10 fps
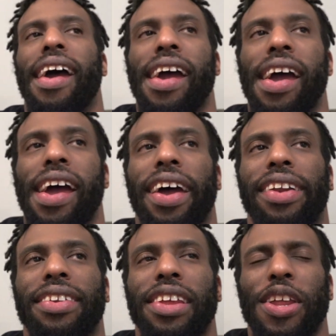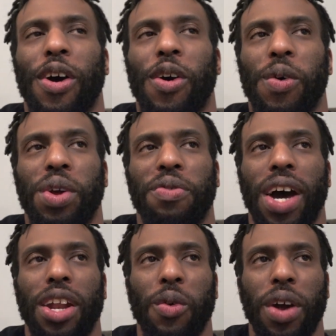And, you know, he
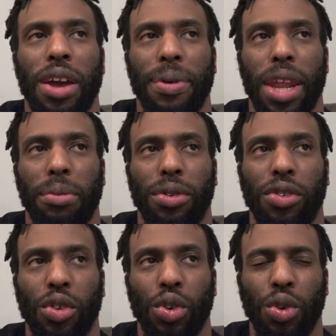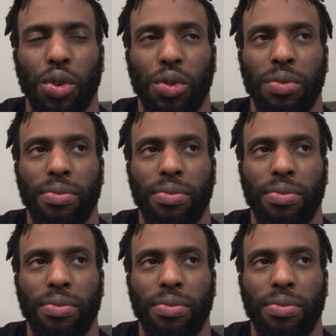found a way of being able to